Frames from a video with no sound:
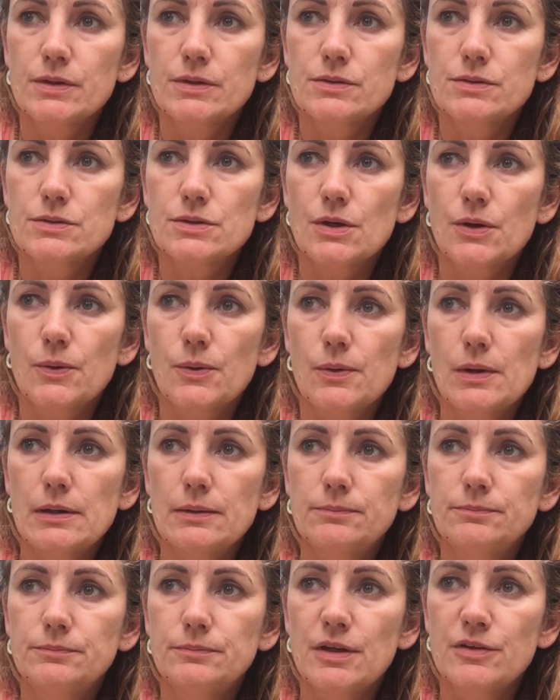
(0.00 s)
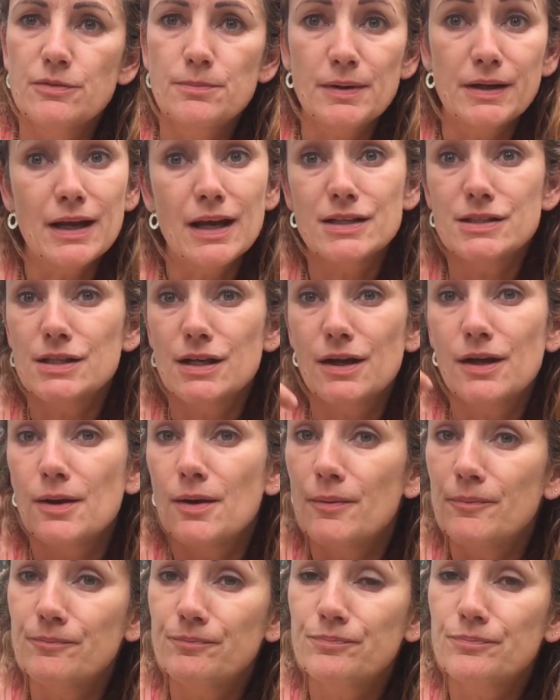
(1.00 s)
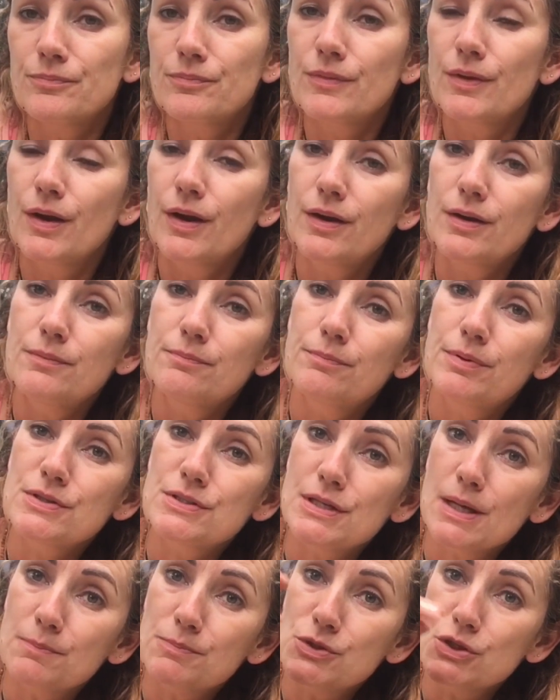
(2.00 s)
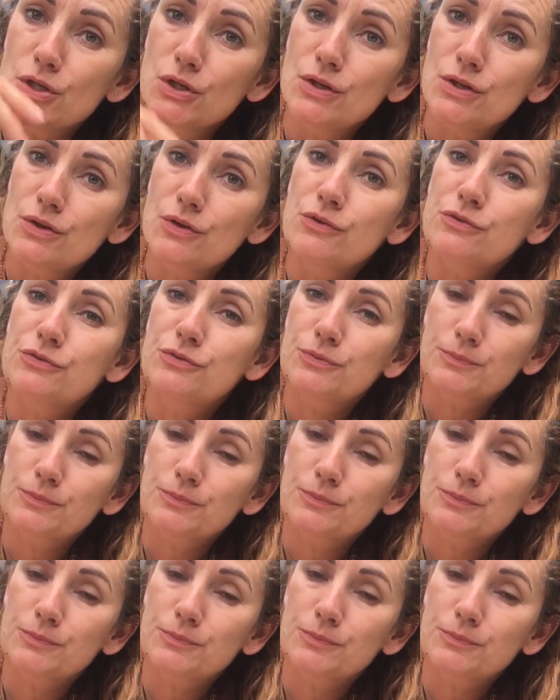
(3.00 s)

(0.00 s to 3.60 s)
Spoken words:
So everybody has a perception of